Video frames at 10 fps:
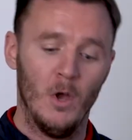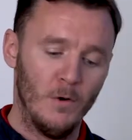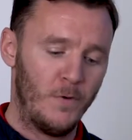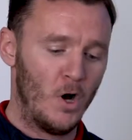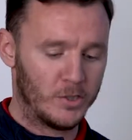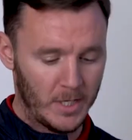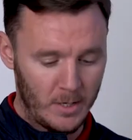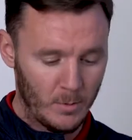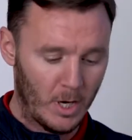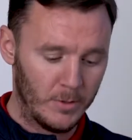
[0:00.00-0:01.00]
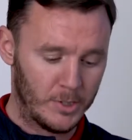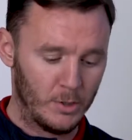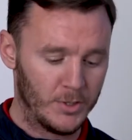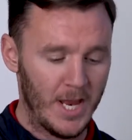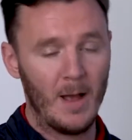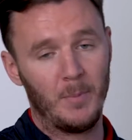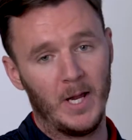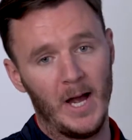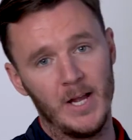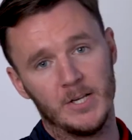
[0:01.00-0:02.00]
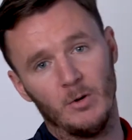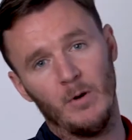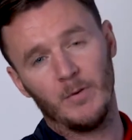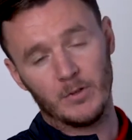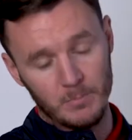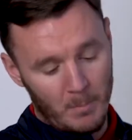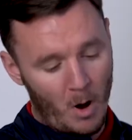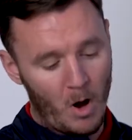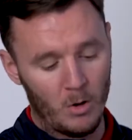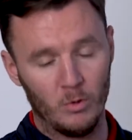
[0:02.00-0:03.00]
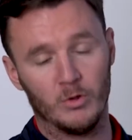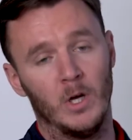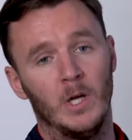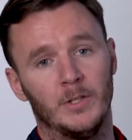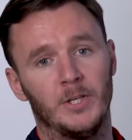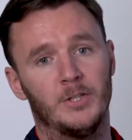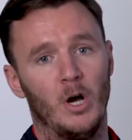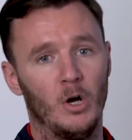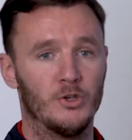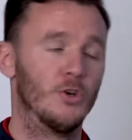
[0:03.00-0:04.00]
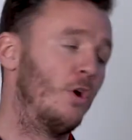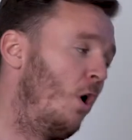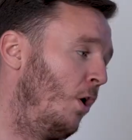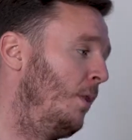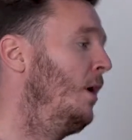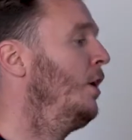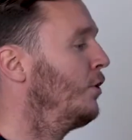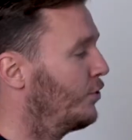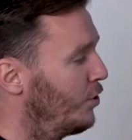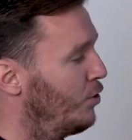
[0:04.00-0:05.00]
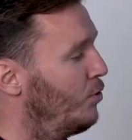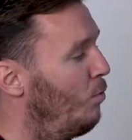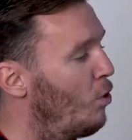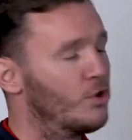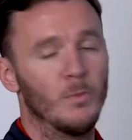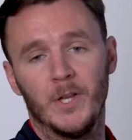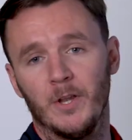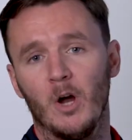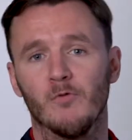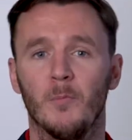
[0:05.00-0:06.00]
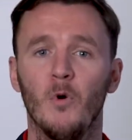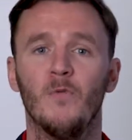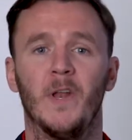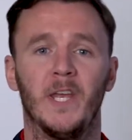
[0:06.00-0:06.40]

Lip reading: Firstly, we're going to use the applicator with a mild detergent on to wash the window, remove any